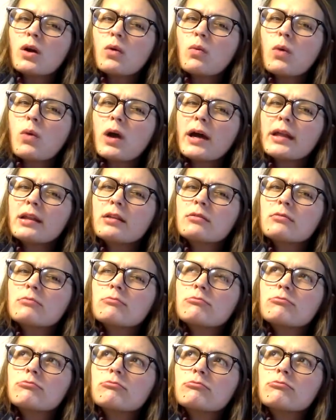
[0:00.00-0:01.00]
What
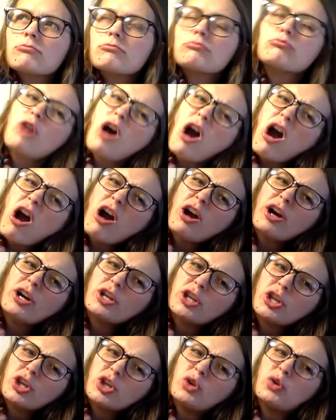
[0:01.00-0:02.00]
are
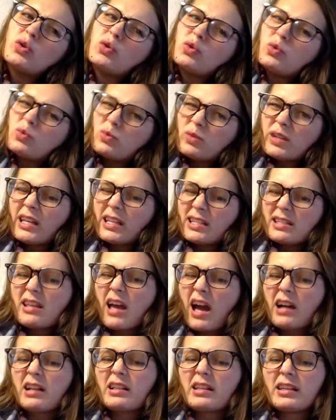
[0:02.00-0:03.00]
you
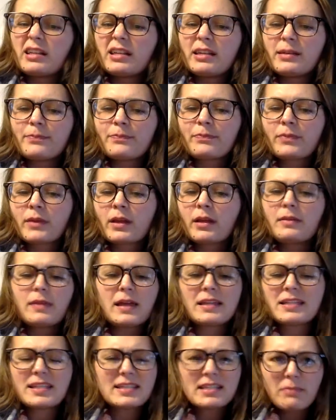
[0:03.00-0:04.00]
exactly?
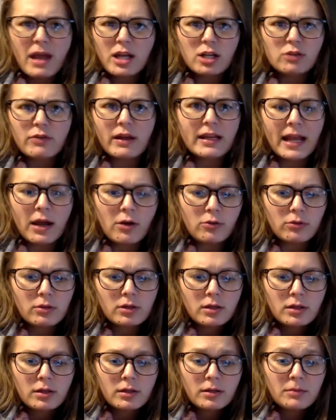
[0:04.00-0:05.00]
"That doesn't matter right now."
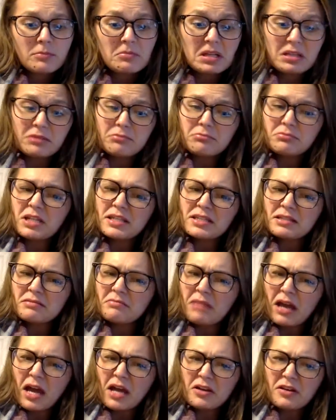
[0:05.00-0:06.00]
"It doesn't
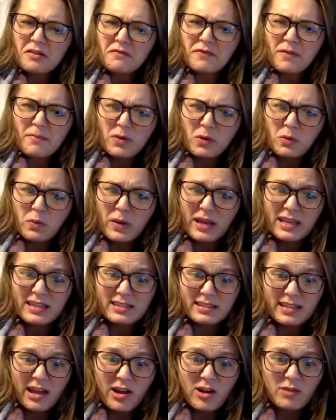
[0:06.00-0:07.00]
matter? From the
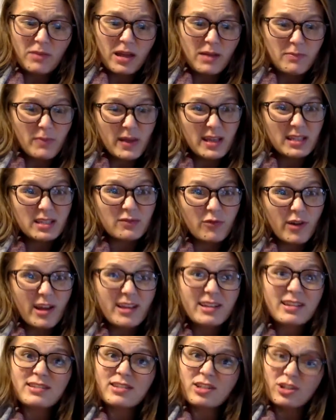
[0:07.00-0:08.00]
waist down, my best
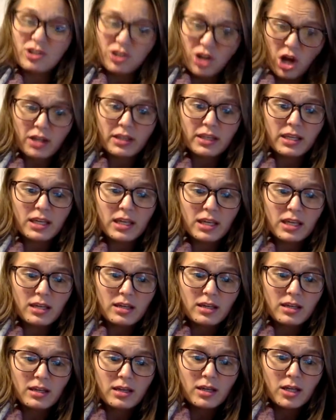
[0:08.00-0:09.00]
friend is a
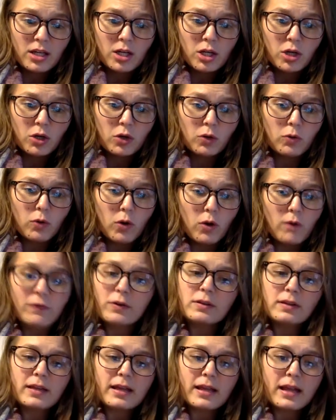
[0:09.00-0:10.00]
donkey?"
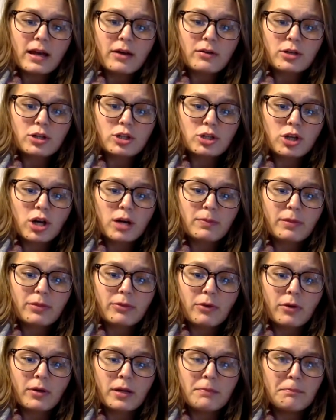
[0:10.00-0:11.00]
Grover let out a sharp,
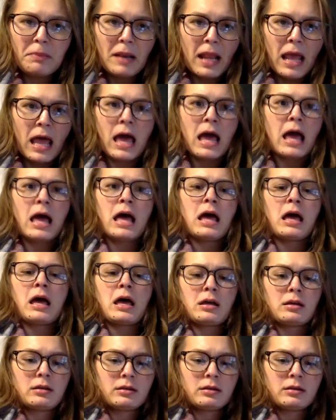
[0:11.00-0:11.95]
throaty "Blah!"